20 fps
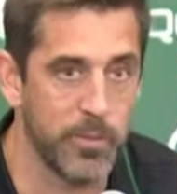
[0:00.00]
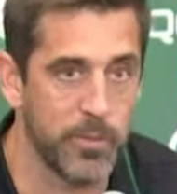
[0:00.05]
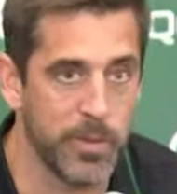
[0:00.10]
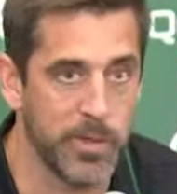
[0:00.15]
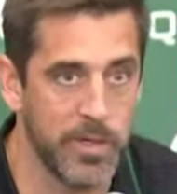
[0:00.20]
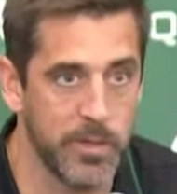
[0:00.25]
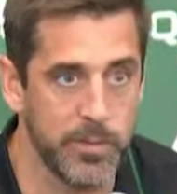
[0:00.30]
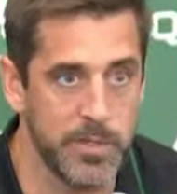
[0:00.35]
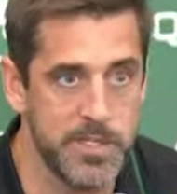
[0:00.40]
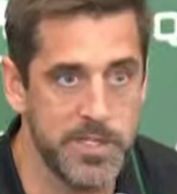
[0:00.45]
We
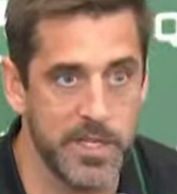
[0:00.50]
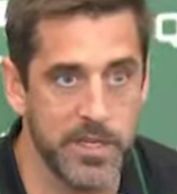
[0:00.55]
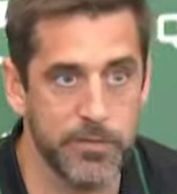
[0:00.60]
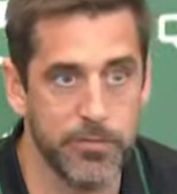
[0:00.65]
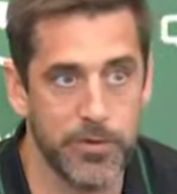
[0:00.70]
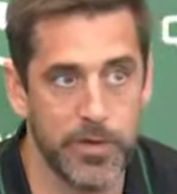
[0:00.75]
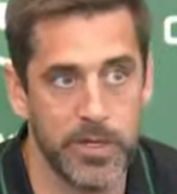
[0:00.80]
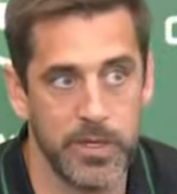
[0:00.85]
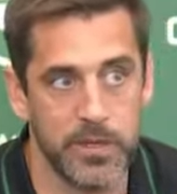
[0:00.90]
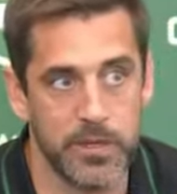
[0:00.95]
played him in San
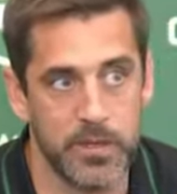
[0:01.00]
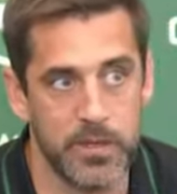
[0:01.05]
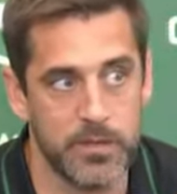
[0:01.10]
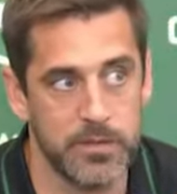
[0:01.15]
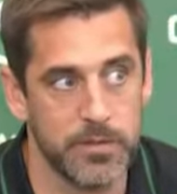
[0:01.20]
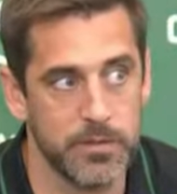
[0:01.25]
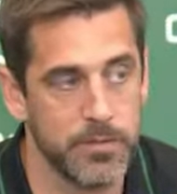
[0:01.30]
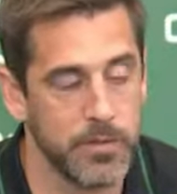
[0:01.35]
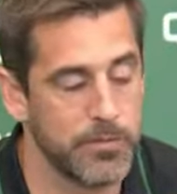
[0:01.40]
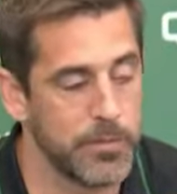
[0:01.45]
Fran
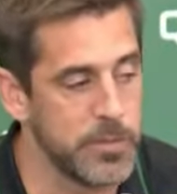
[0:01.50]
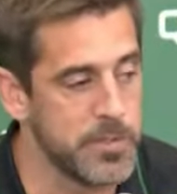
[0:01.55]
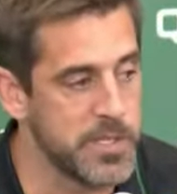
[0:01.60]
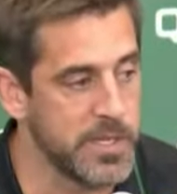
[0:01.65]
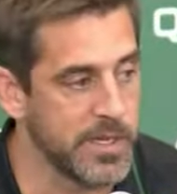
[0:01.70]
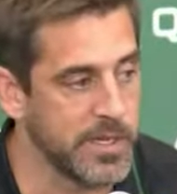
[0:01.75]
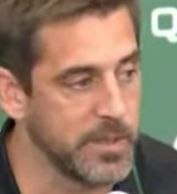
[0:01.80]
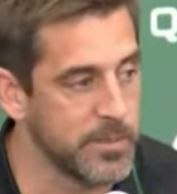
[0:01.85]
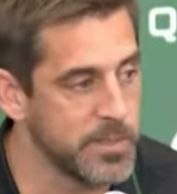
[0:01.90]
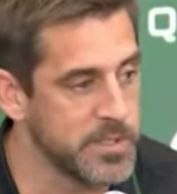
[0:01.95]
a, a few
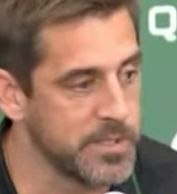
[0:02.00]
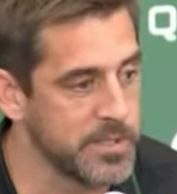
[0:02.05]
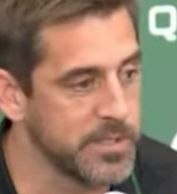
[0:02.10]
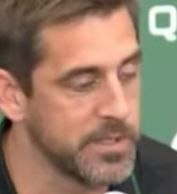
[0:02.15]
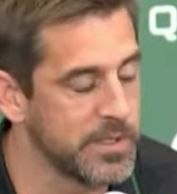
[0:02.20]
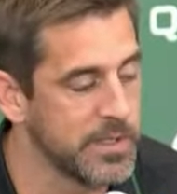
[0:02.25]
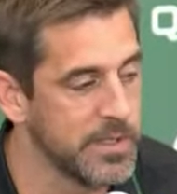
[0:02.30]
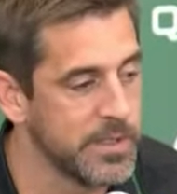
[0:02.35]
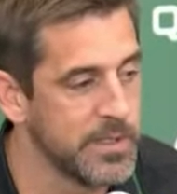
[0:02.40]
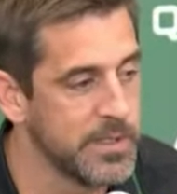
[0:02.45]
times
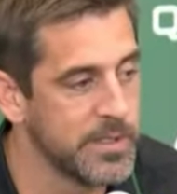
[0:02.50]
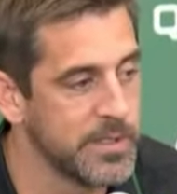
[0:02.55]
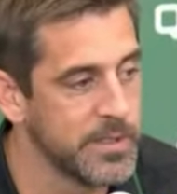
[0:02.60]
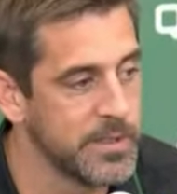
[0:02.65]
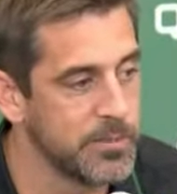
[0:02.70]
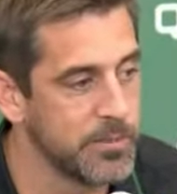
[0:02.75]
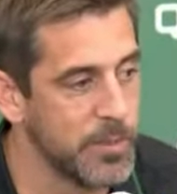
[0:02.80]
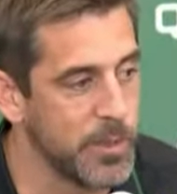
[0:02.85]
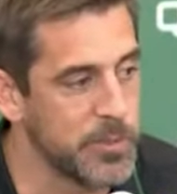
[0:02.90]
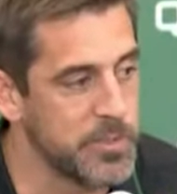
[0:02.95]
and
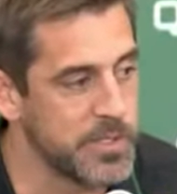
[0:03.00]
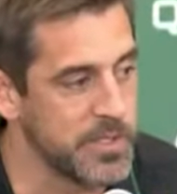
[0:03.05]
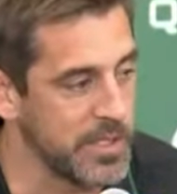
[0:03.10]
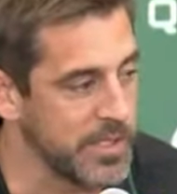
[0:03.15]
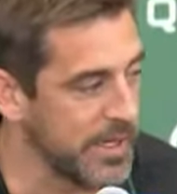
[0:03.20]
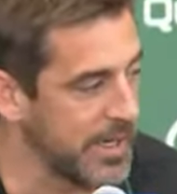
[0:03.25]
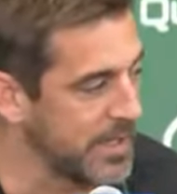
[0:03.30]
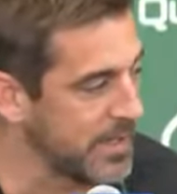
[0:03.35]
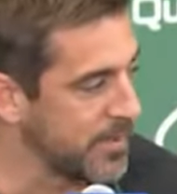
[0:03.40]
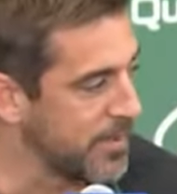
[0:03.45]
mostly
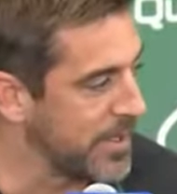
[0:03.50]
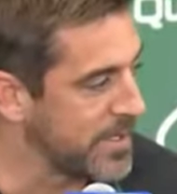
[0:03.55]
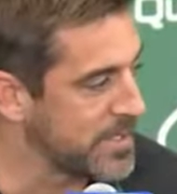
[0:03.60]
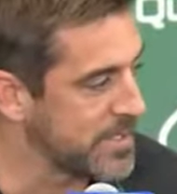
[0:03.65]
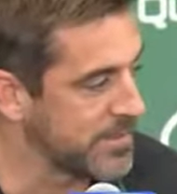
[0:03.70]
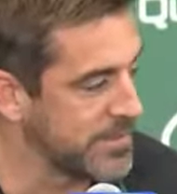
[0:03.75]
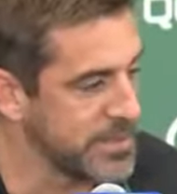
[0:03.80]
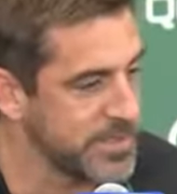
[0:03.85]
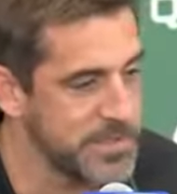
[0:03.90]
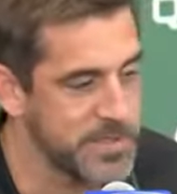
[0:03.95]
they got the
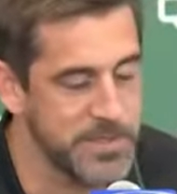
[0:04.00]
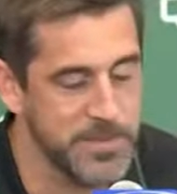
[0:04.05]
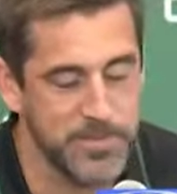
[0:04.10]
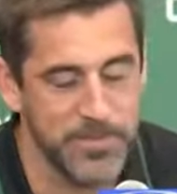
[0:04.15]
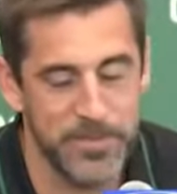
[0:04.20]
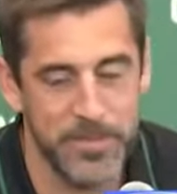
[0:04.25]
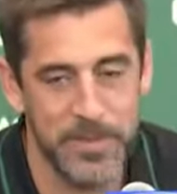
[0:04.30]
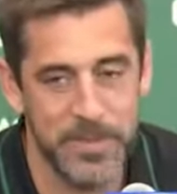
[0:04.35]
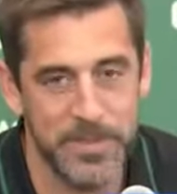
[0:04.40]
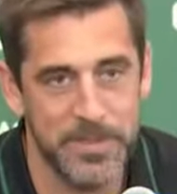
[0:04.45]
best of us.